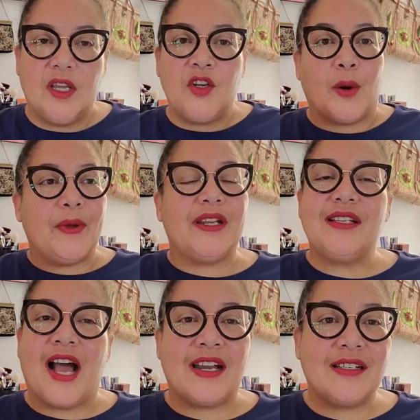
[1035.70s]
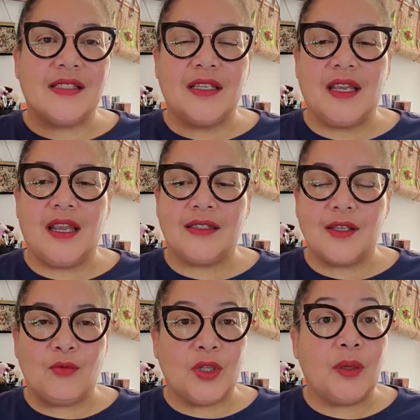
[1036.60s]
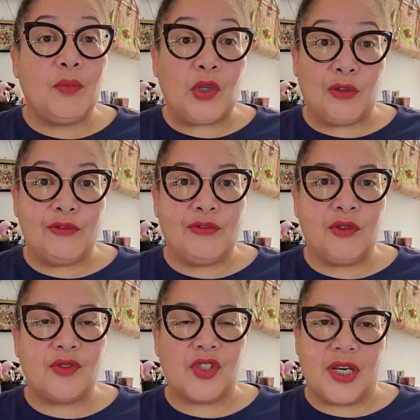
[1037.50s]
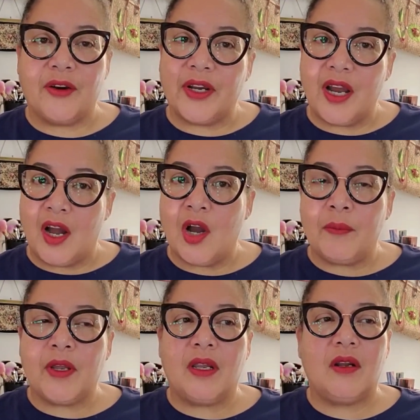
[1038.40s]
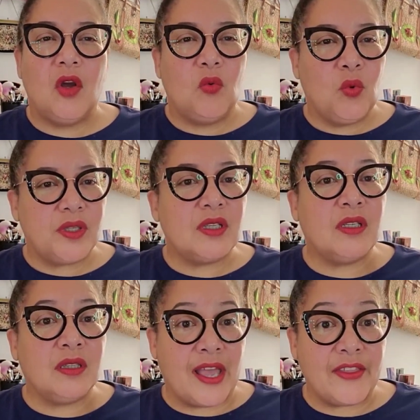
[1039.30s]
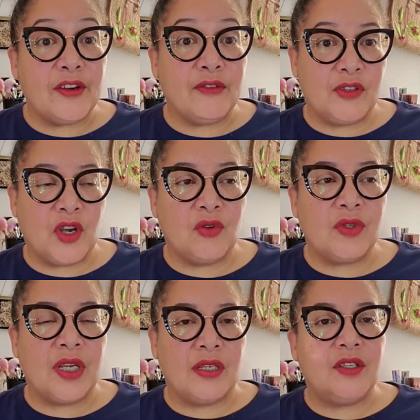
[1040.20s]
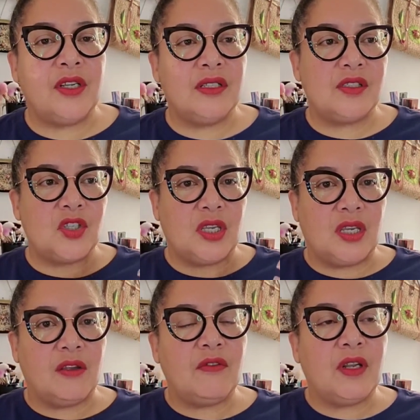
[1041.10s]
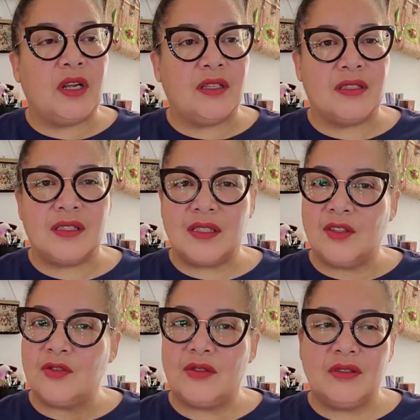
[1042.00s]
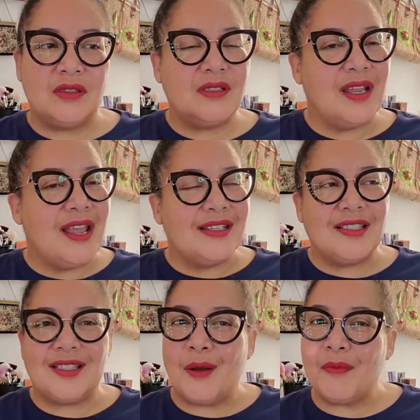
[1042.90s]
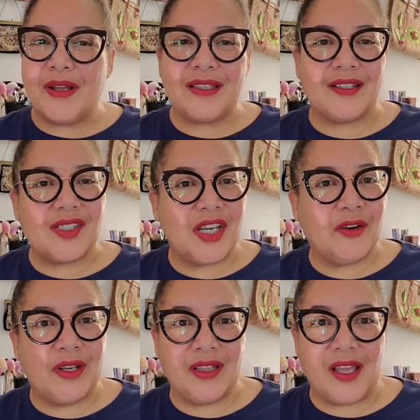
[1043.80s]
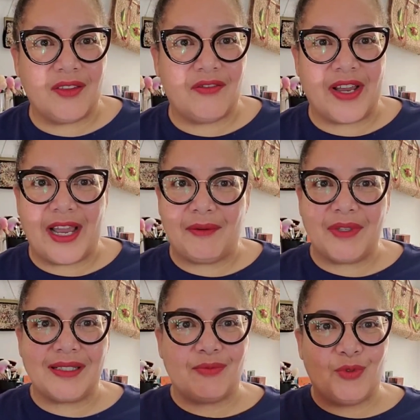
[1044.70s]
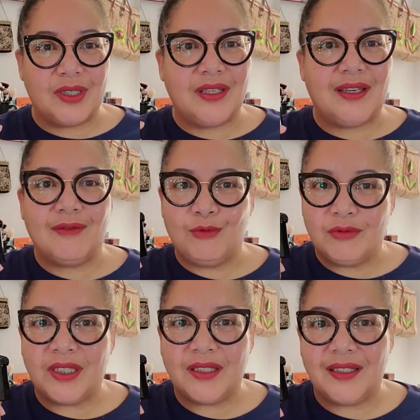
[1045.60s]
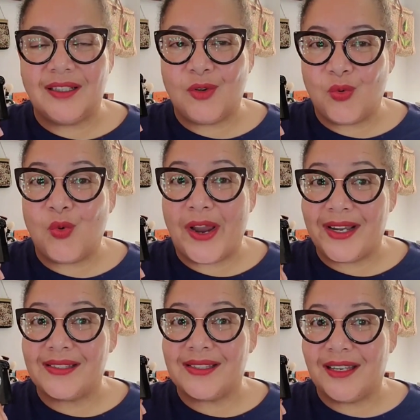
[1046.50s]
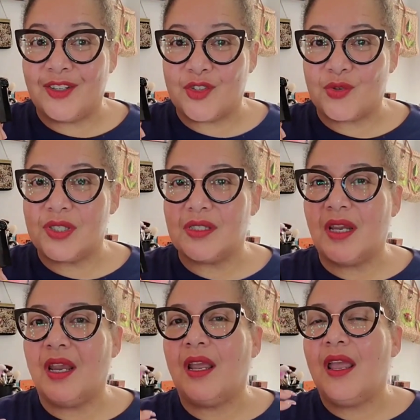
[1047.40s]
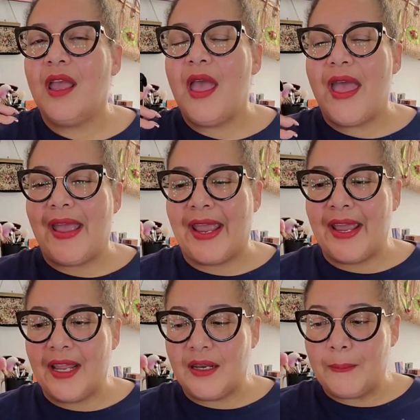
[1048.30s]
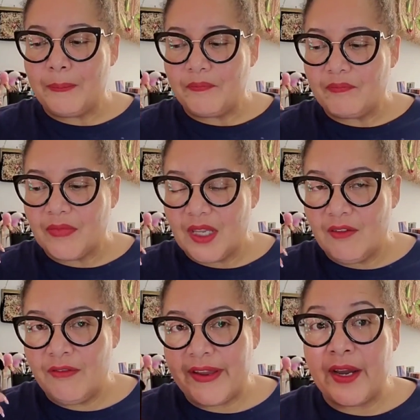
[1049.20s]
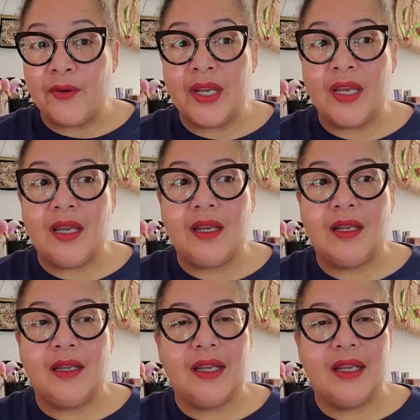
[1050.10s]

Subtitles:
No, but it honestly, it's a really beautiful cherry almond with a leather note in it to give it this little something about that cherry leather vibe that's really, really quite interesting and very,